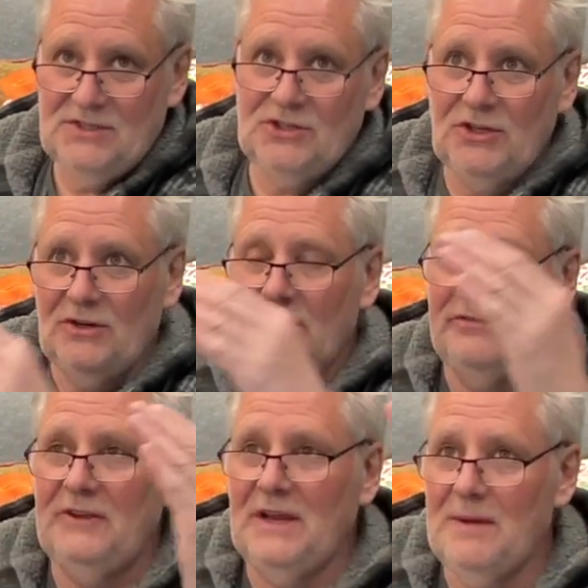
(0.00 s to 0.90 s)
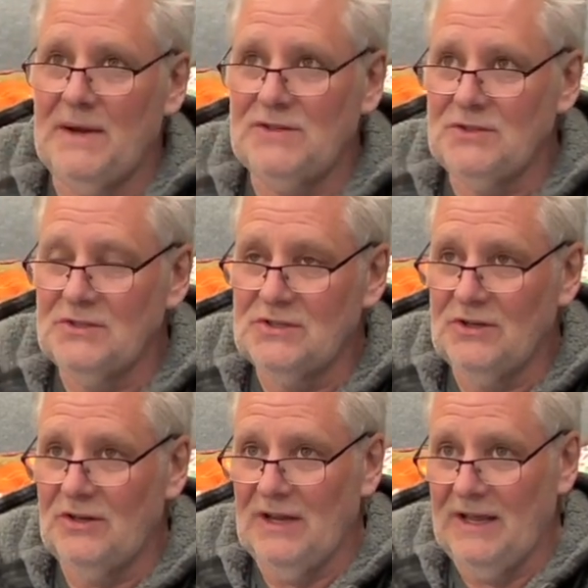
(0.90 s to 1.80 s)
solar, if you can imagine
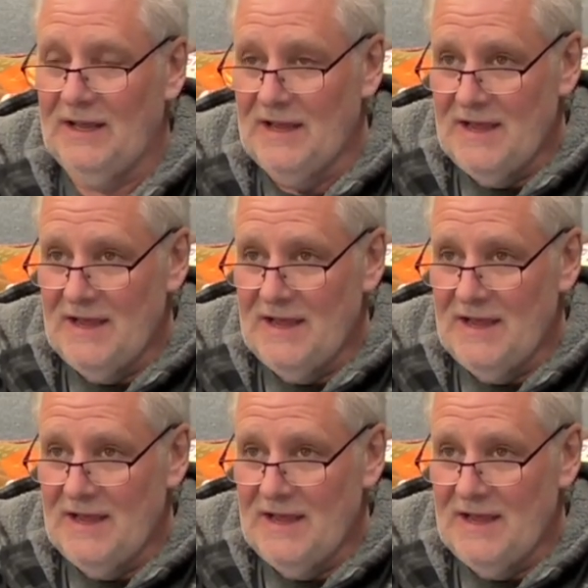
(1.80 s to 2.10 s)
solar,